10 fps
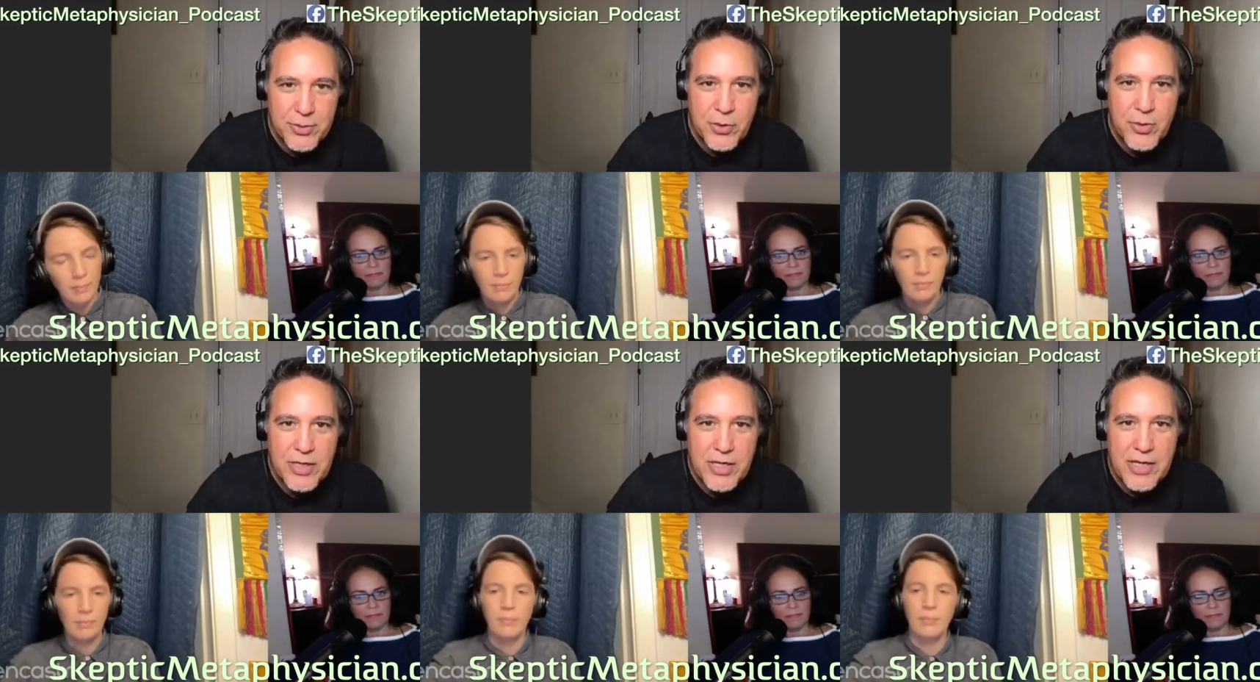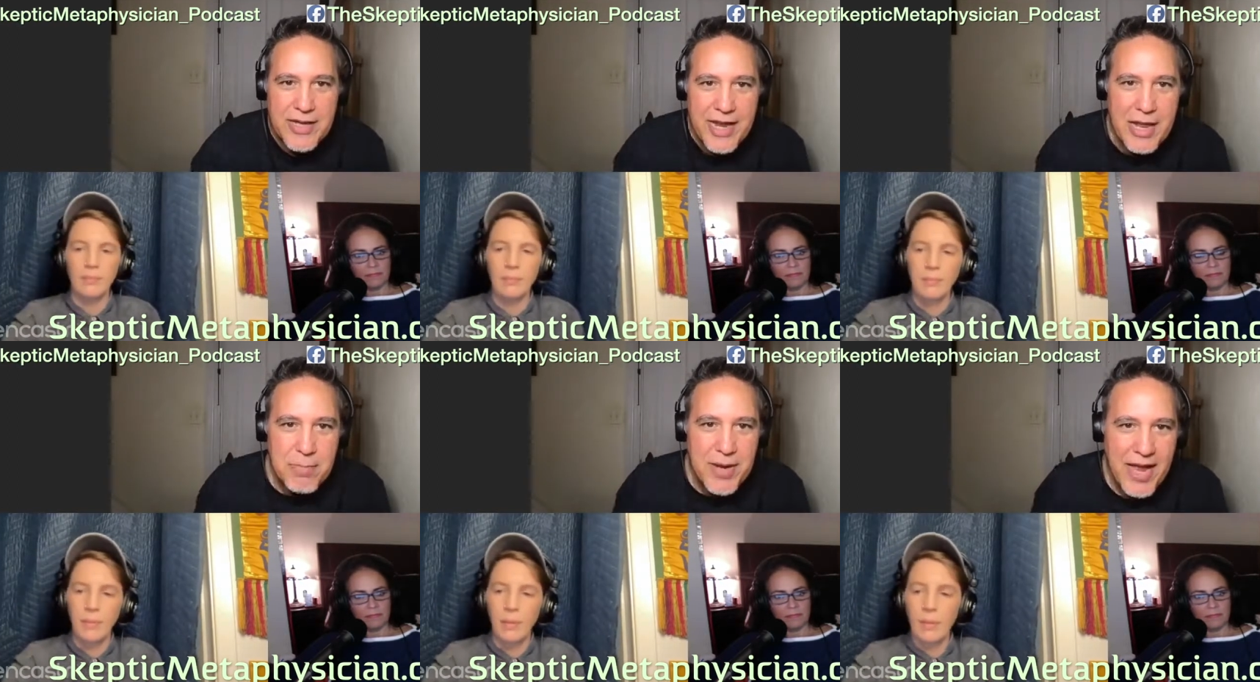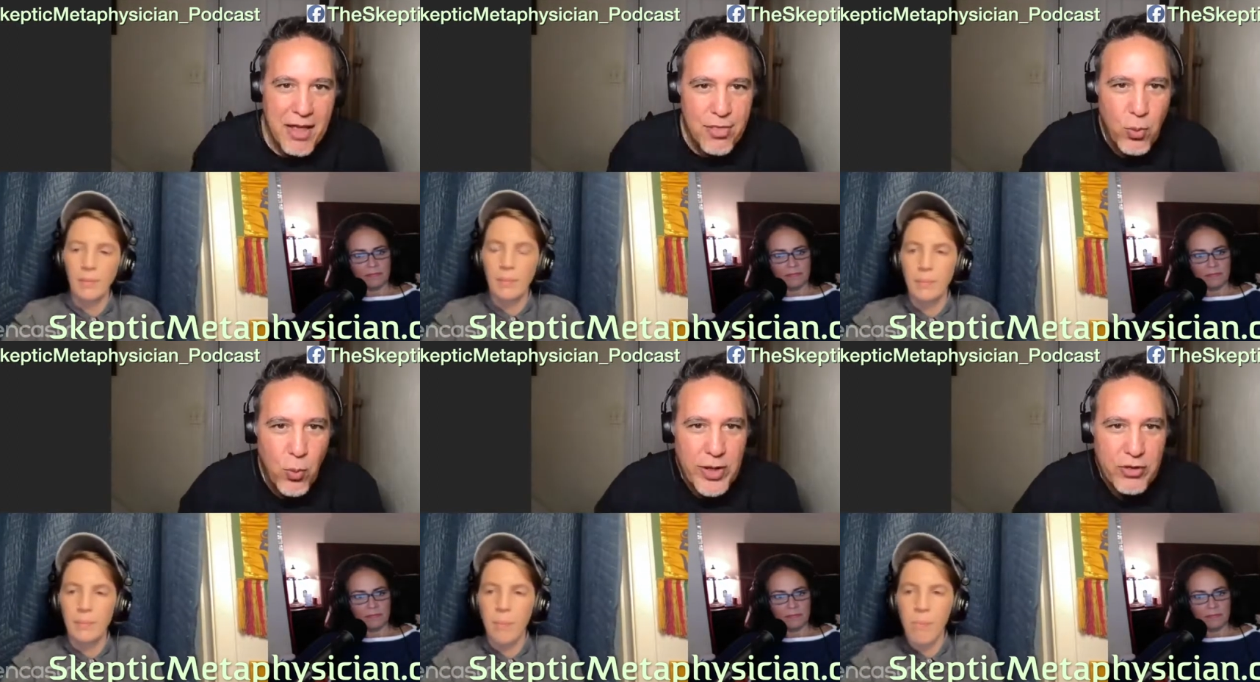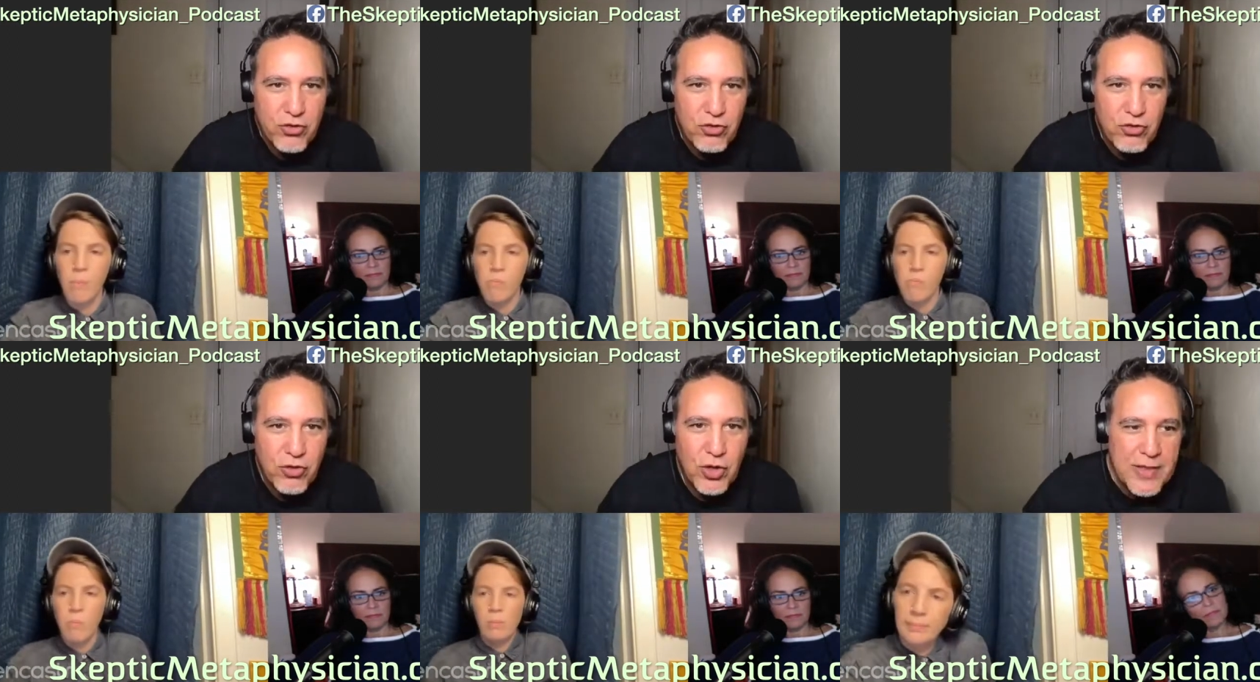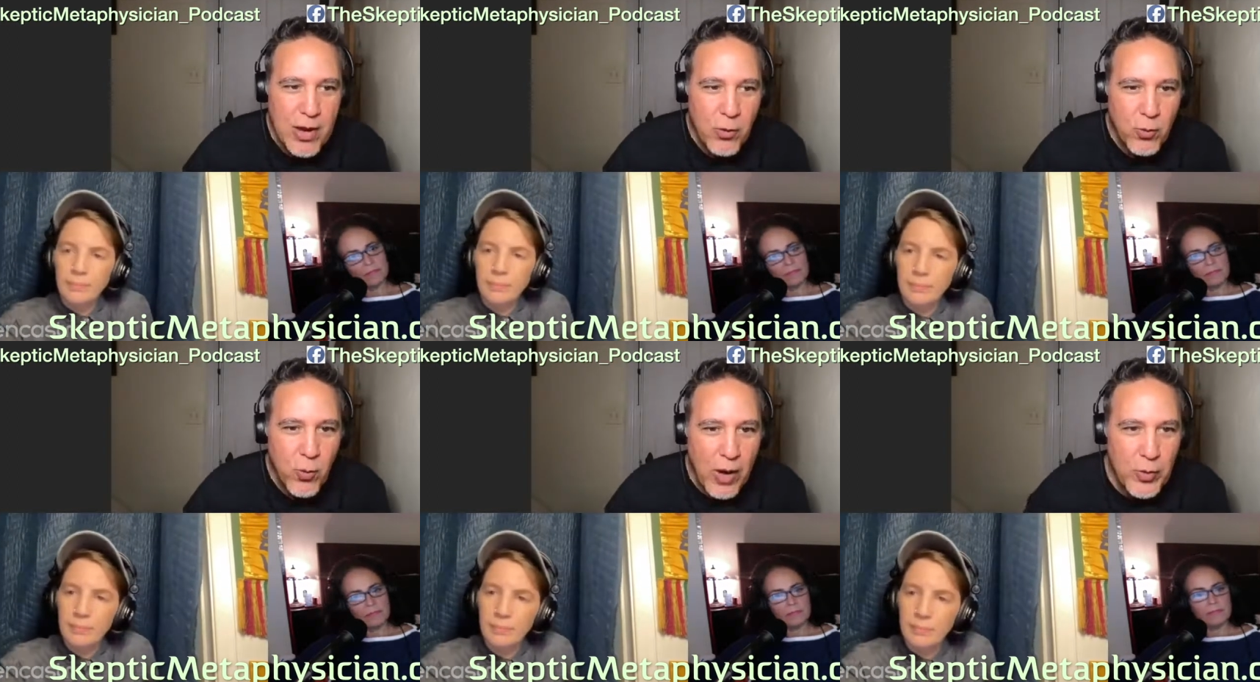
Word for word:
Speaker 1: real quick, an empath witch. Now,